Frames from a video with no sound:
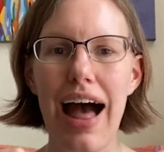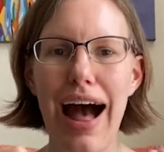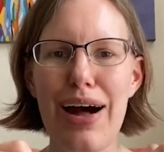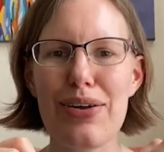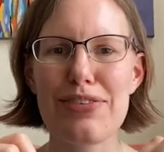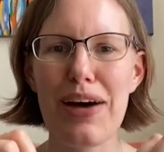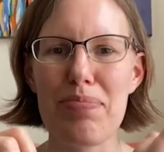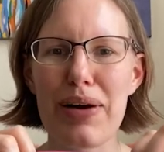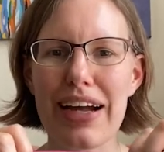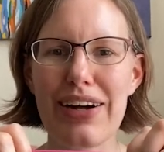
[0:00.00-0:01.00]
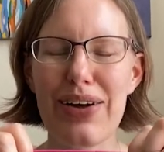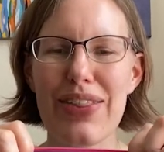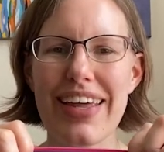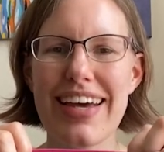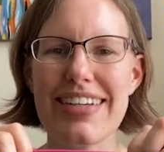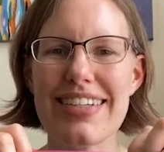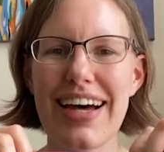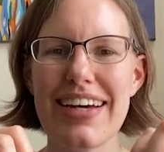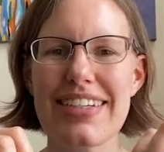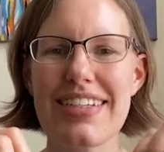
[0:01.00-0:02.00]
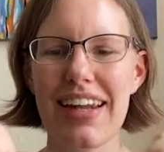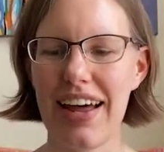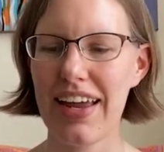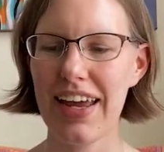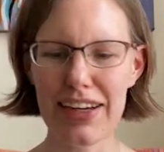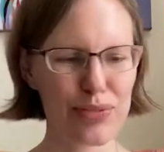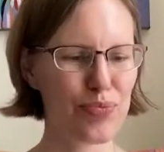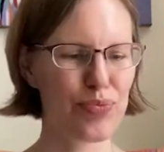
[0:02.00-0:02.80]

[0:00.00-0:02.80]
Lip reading: owl fabric on the inside as the lining.